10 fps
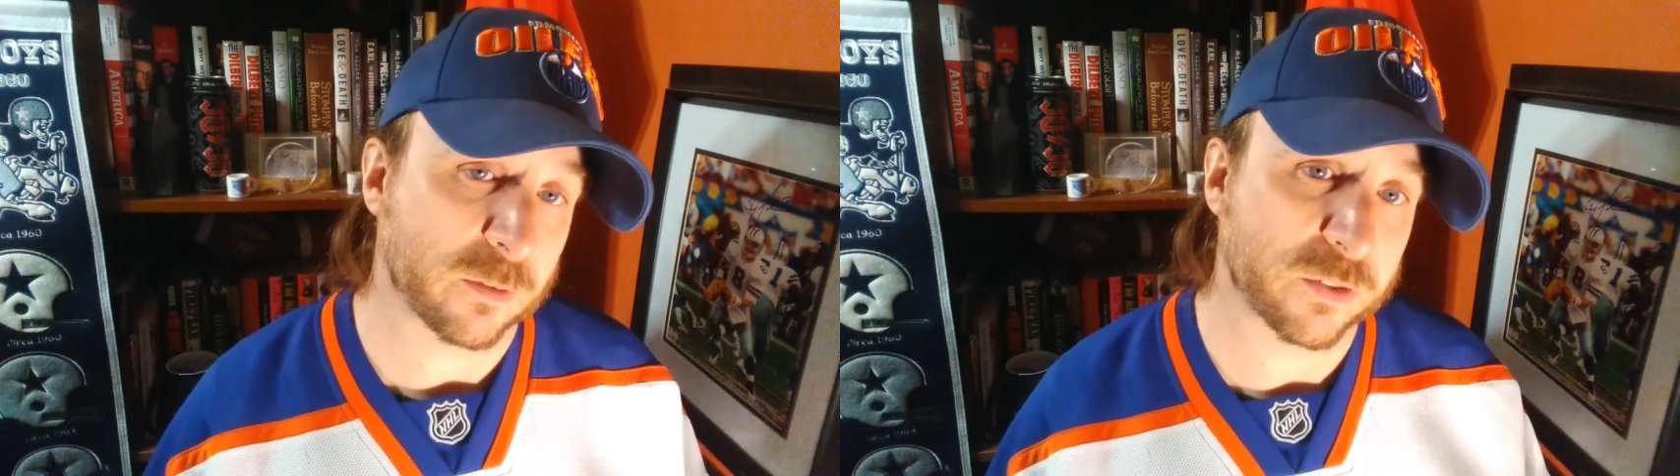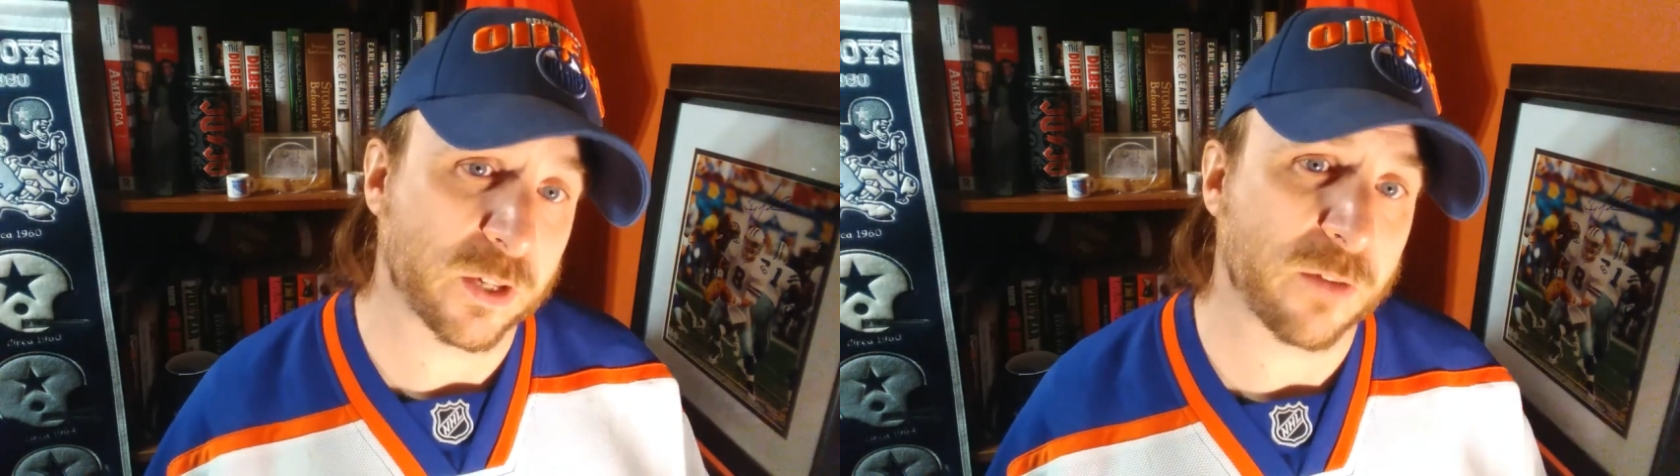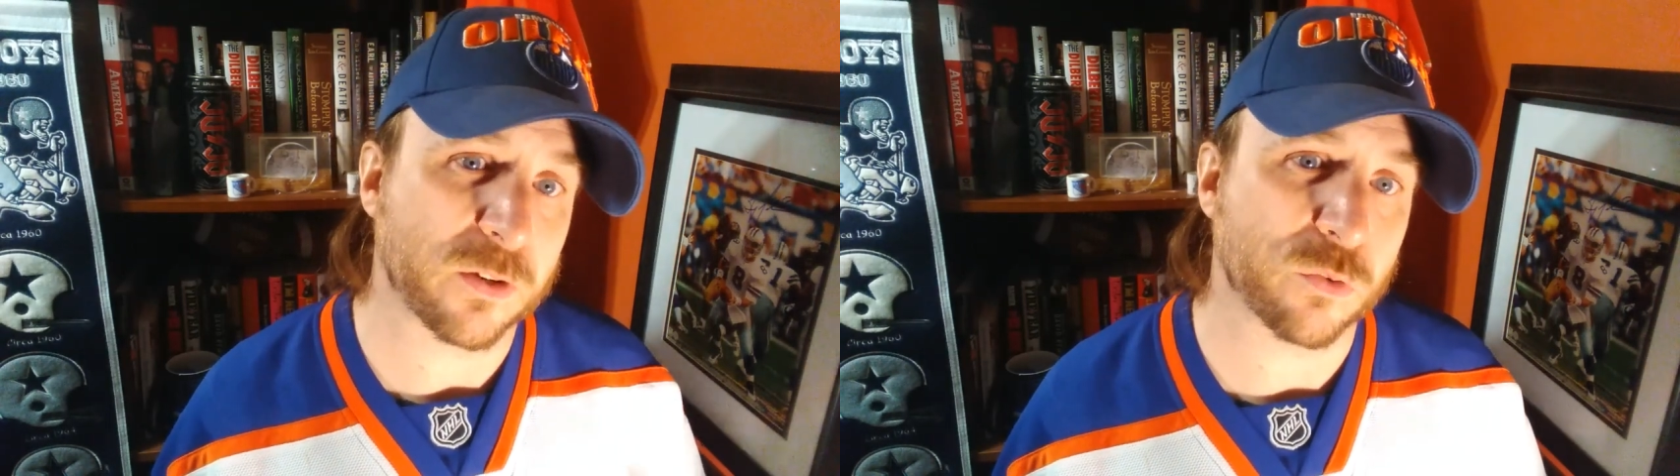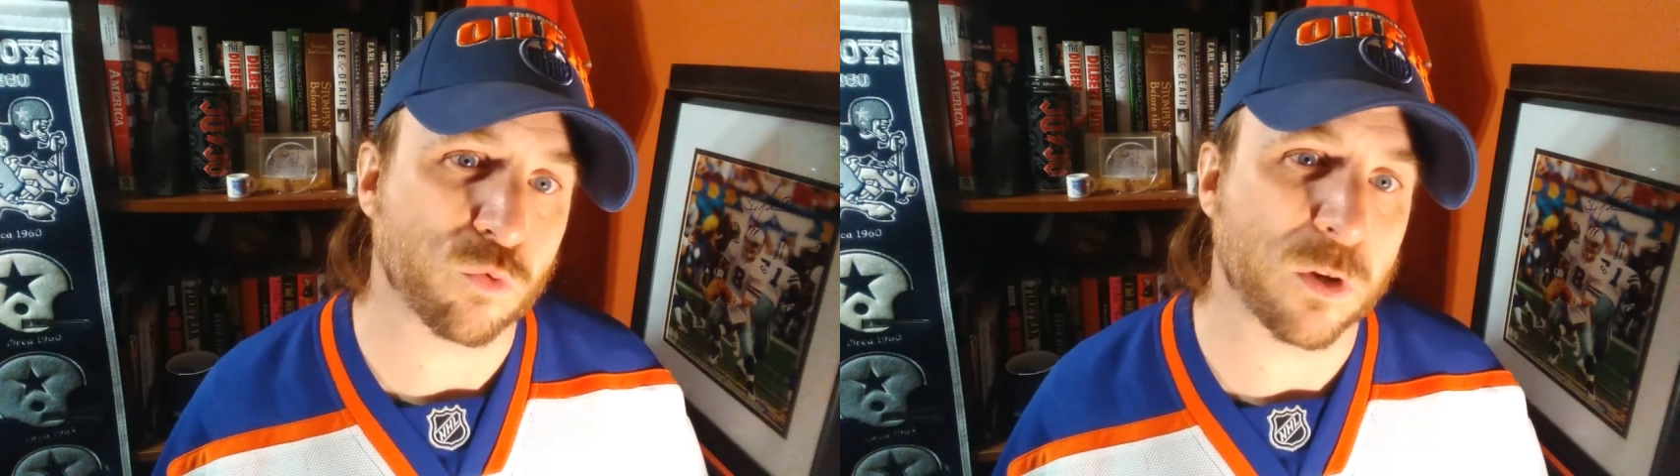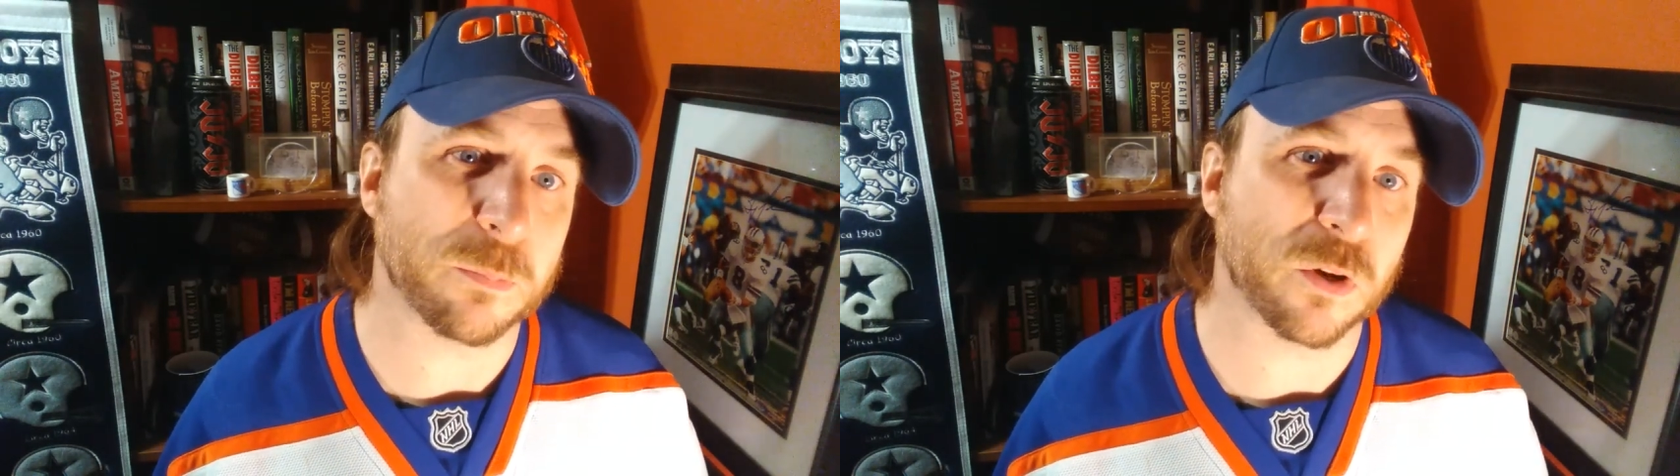is having to
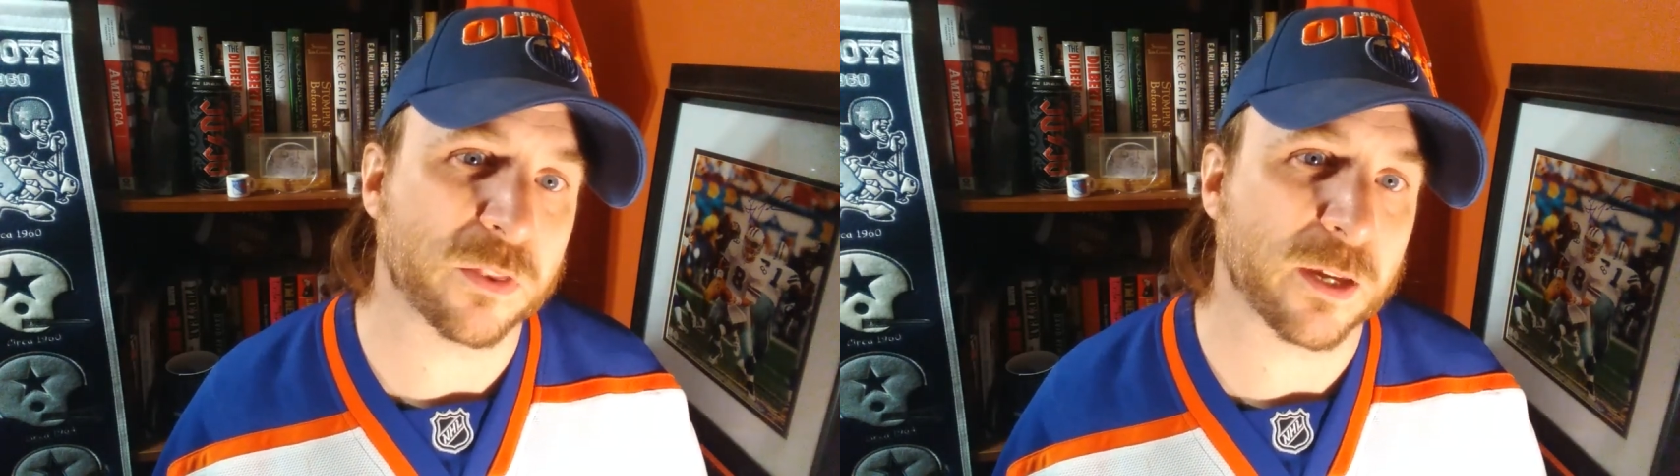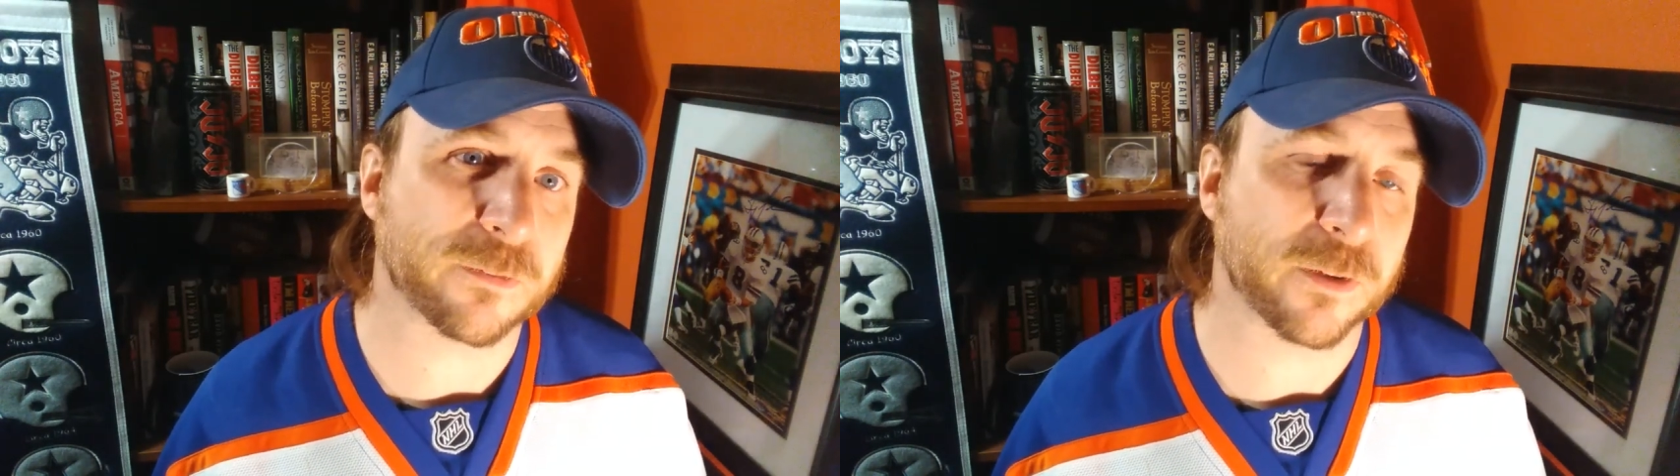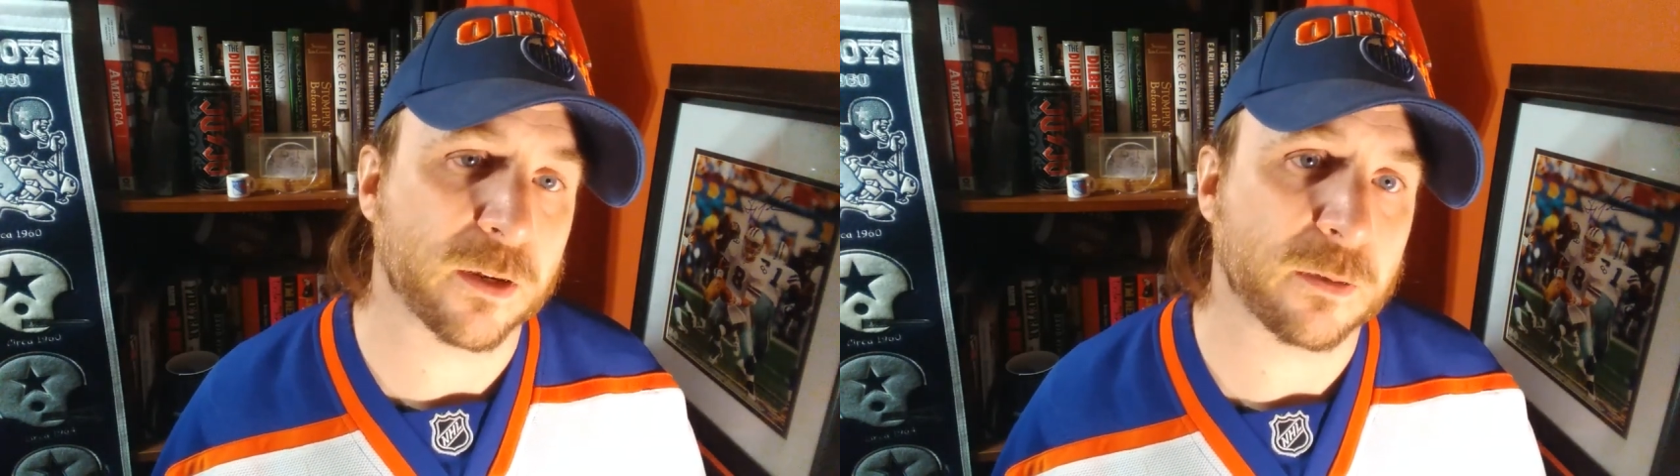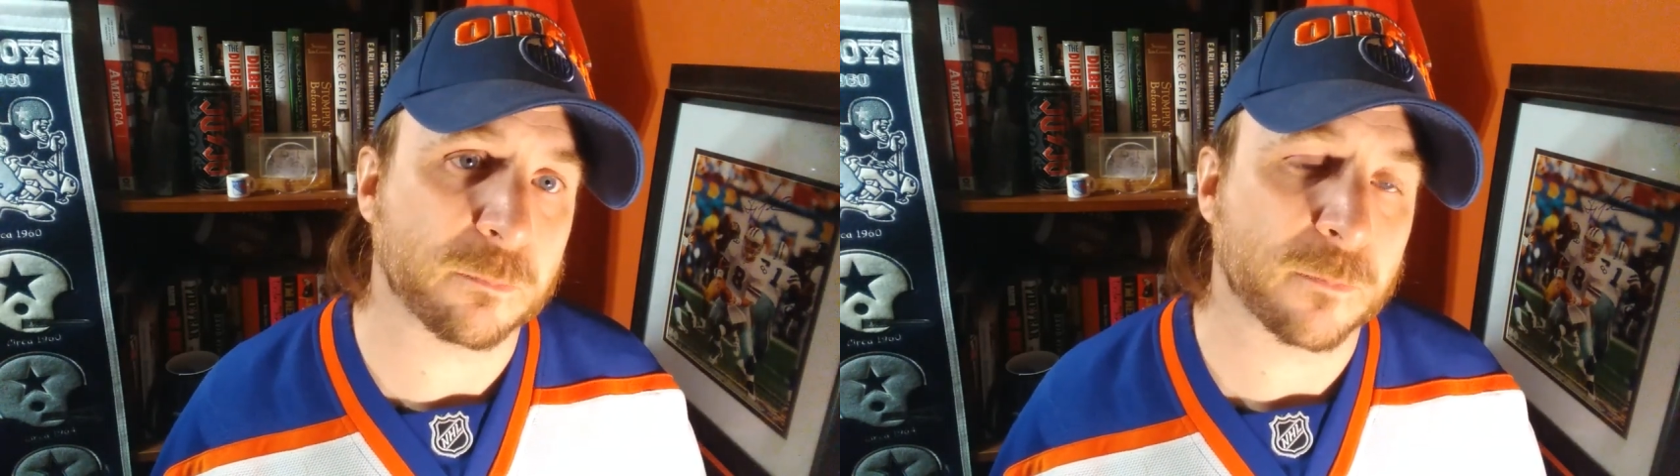rebook that fight,